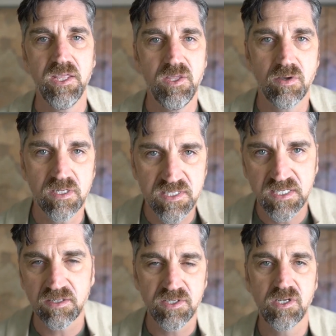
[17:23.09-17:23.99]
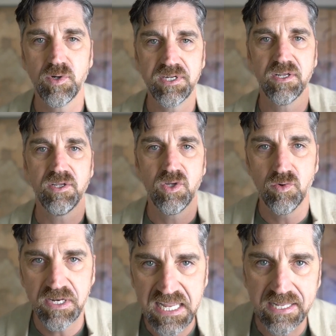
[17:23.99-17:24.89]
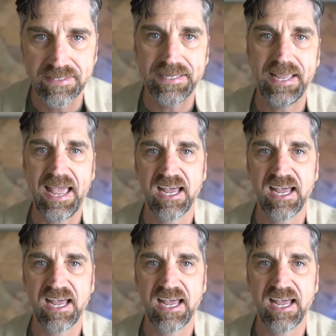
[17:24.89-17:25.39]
You can still do it uniquely